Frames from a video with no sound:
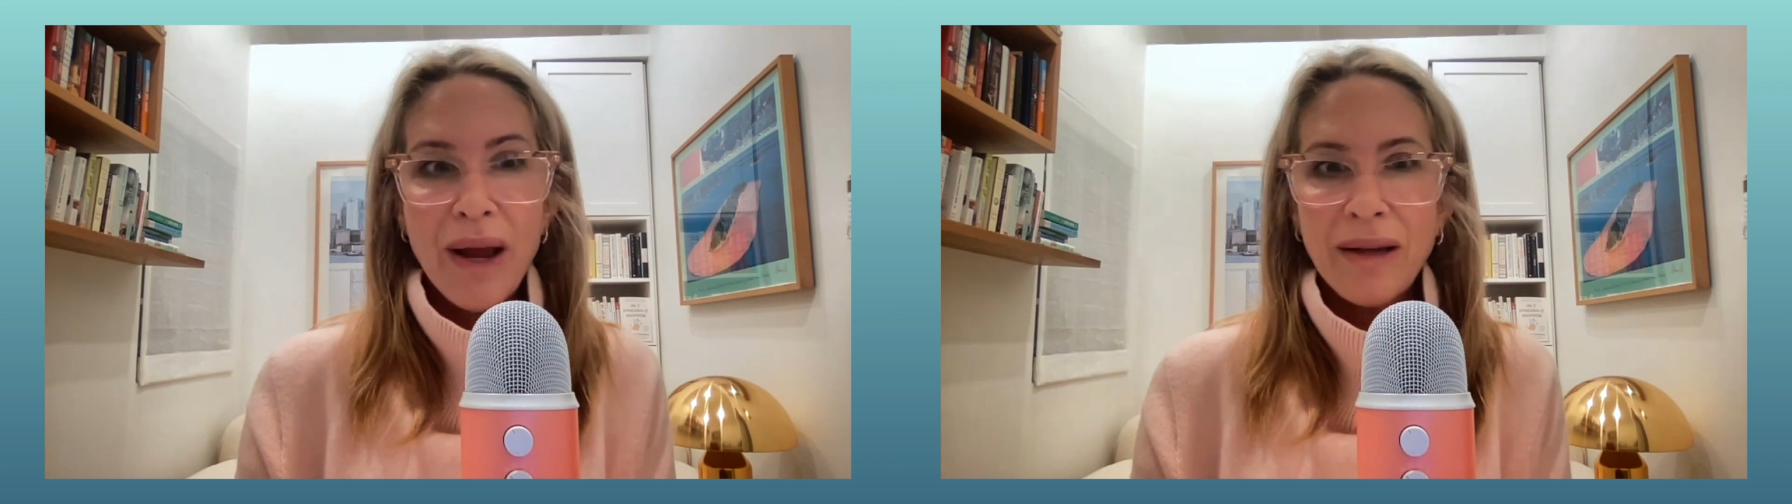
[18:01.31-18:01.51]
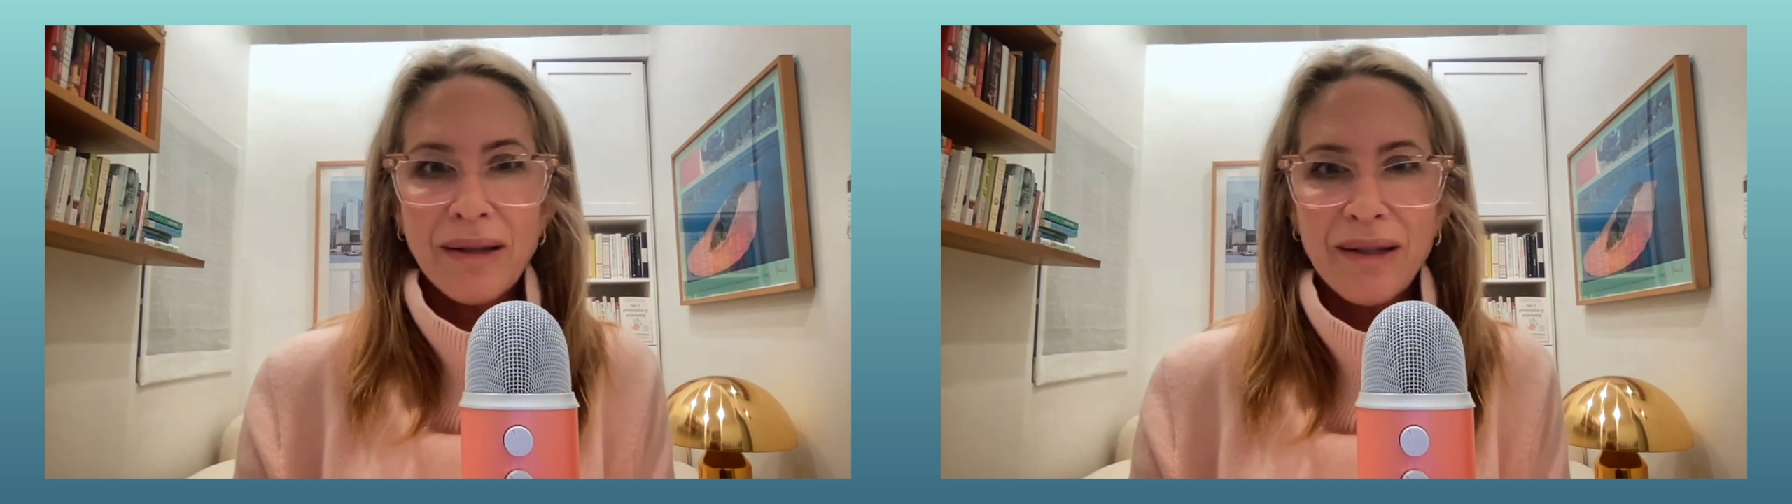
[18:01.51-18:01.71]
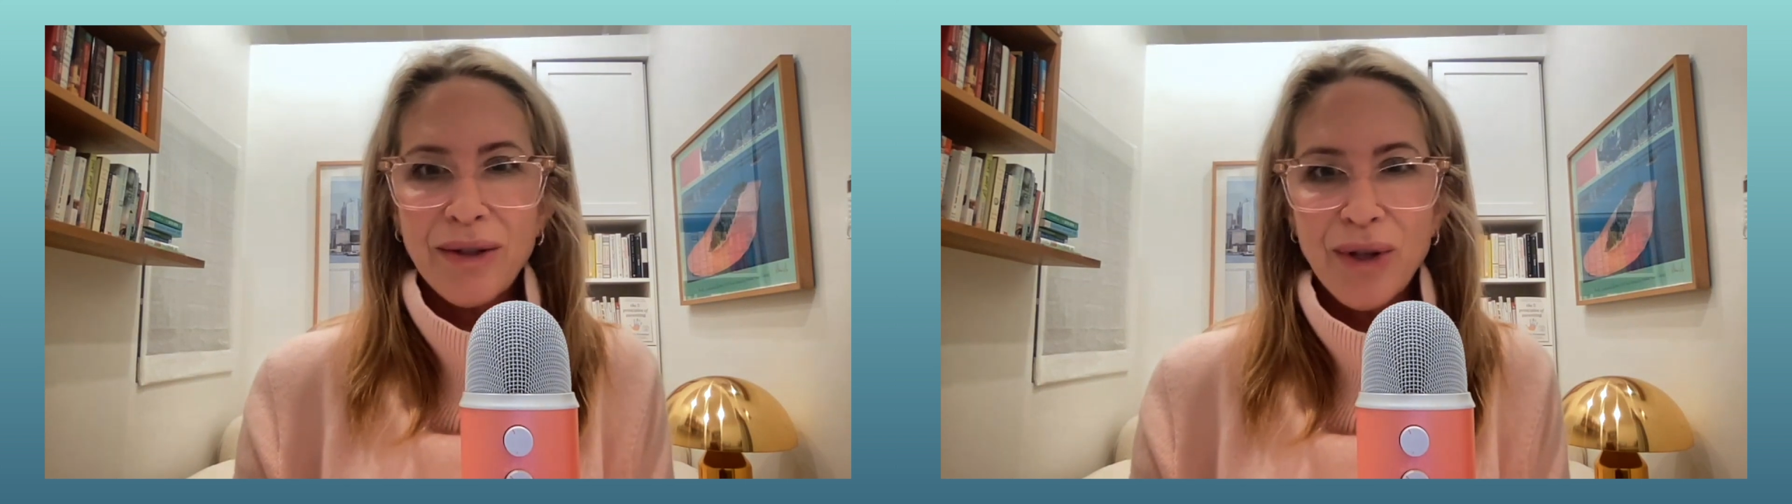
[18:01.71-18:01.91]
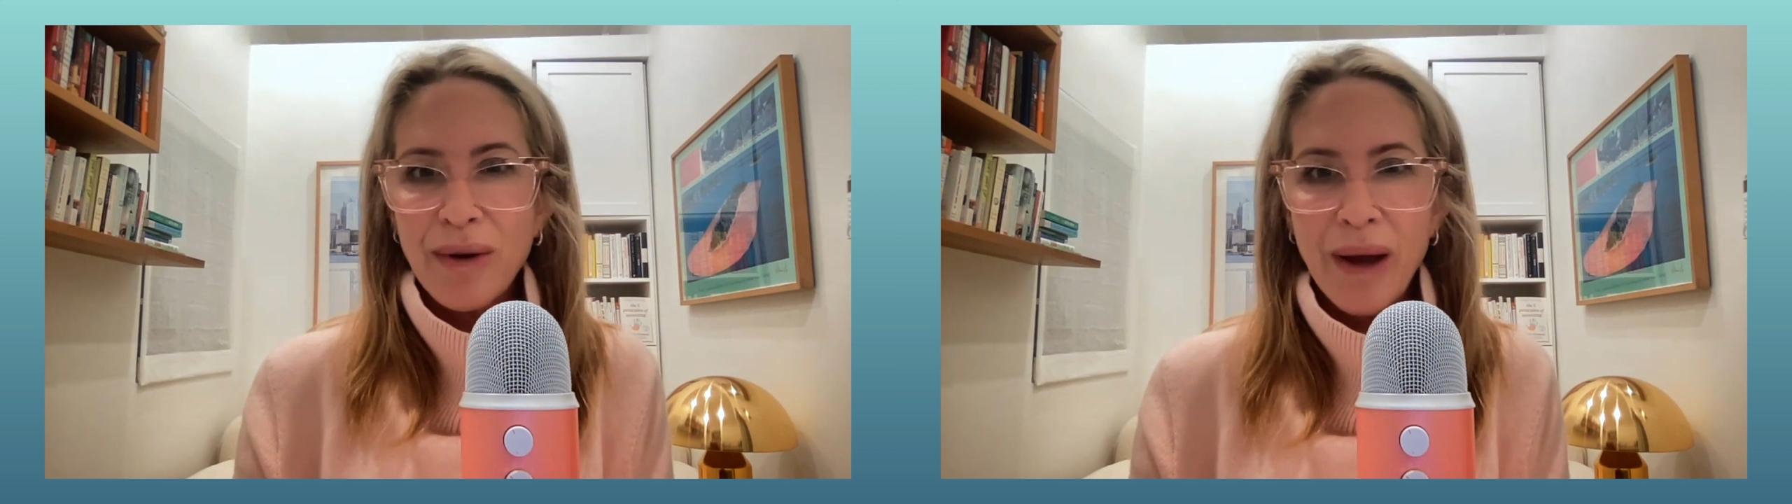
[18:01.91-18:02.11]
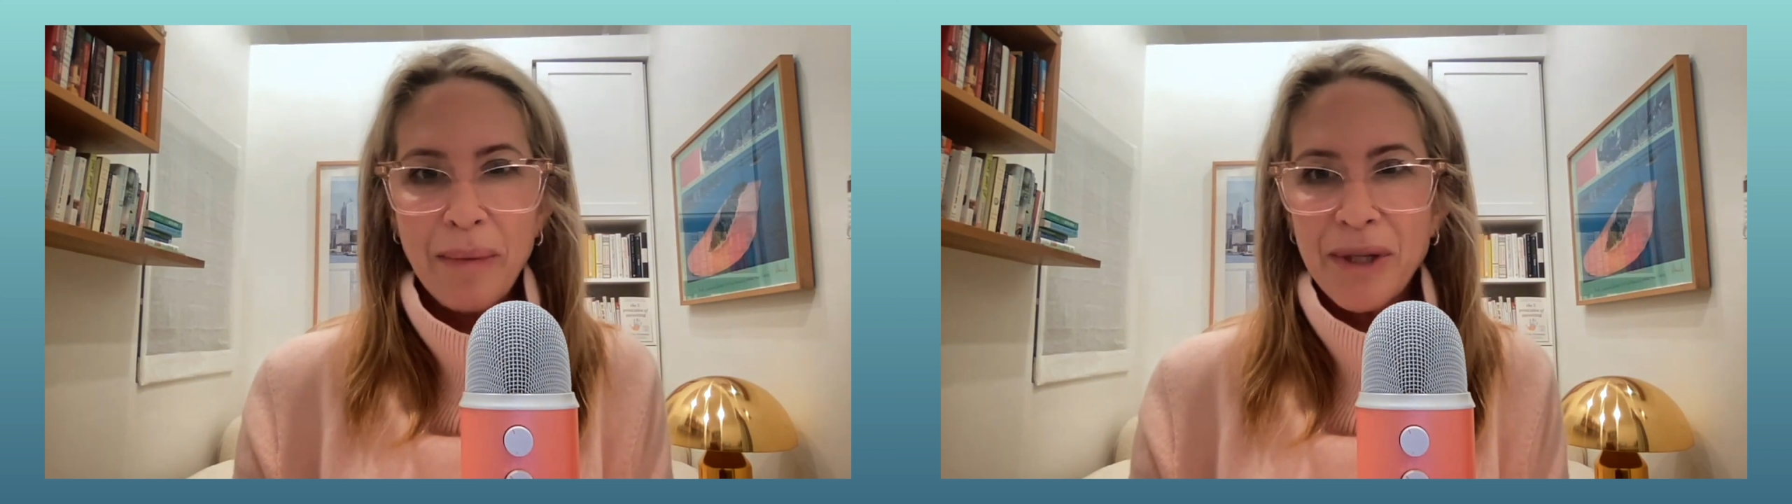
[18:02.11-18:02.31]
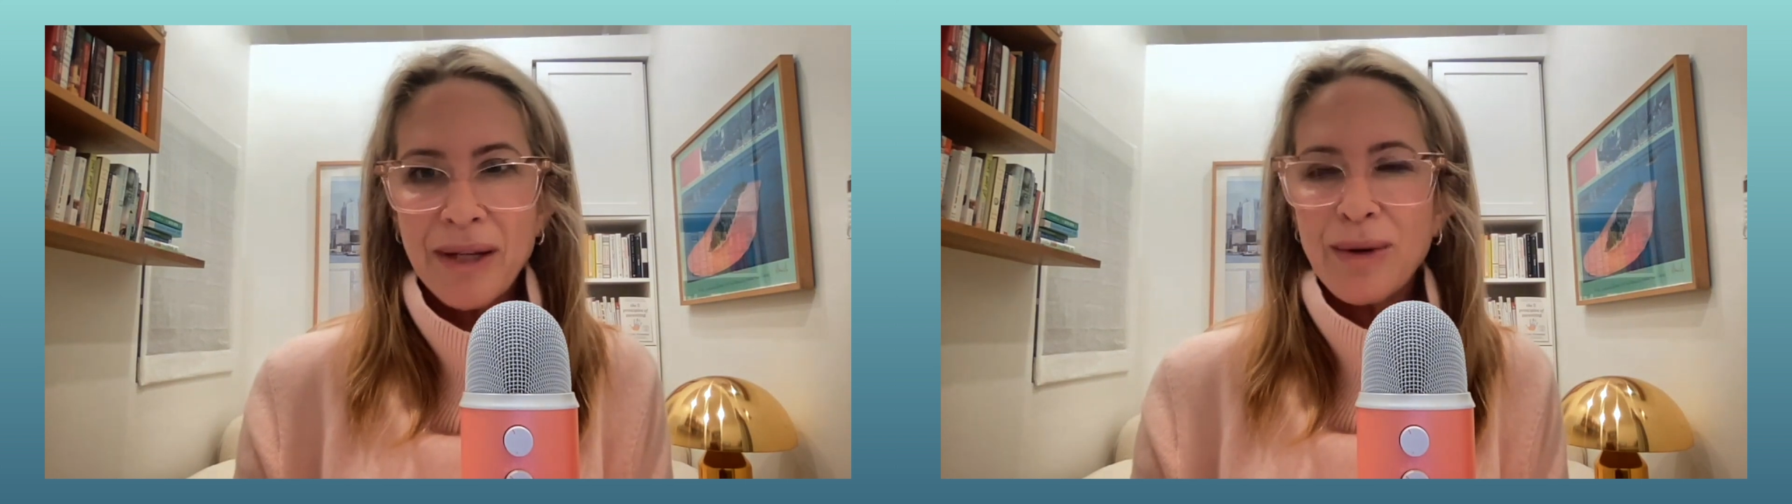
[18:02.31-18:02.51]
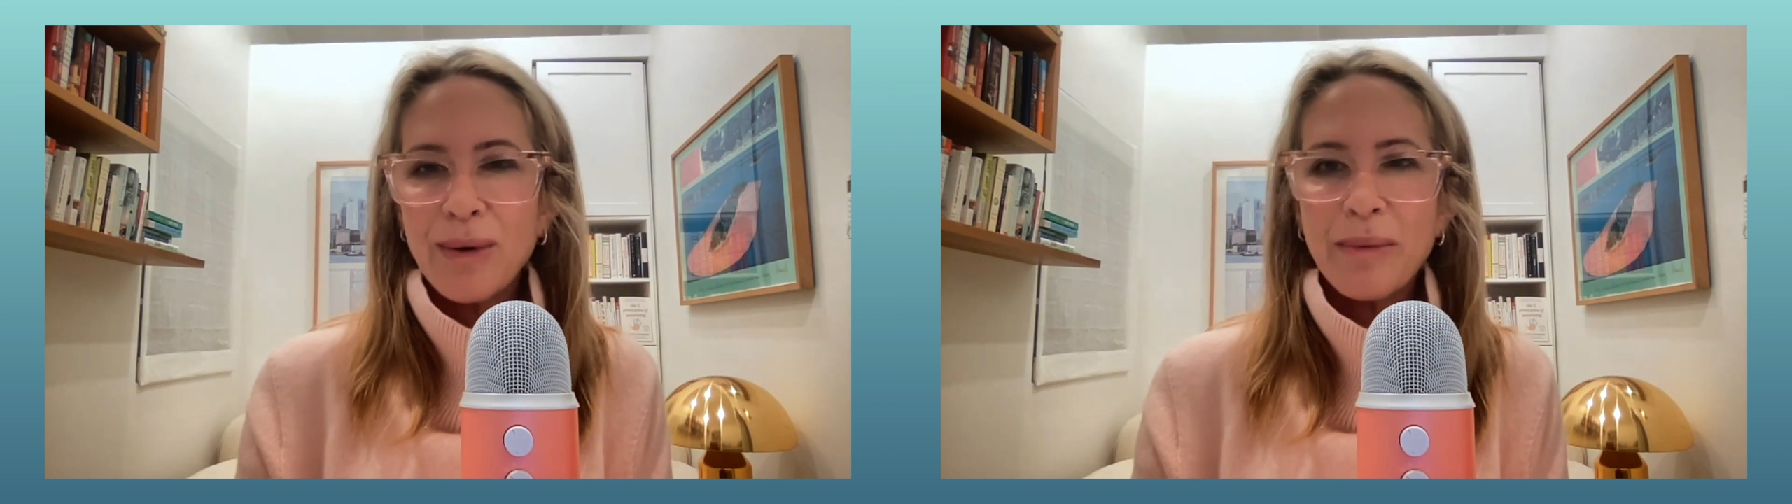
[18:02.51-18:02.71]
else showed up to.